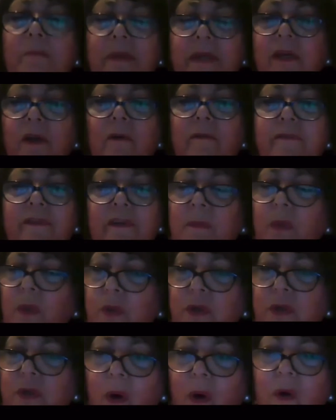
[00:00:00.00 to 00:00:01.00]
of them or
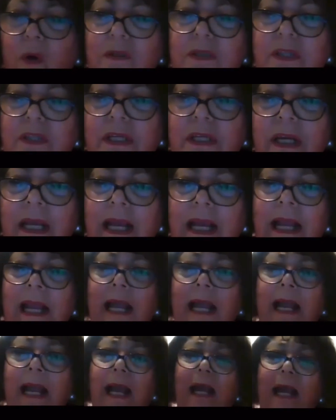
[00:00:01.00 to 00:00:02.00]
not,
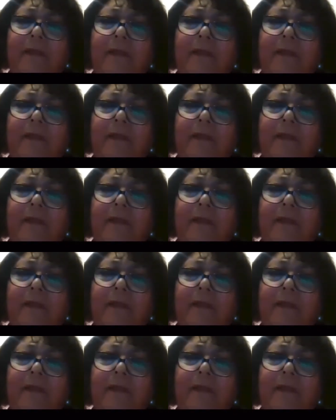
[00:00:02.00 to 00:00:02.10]
and that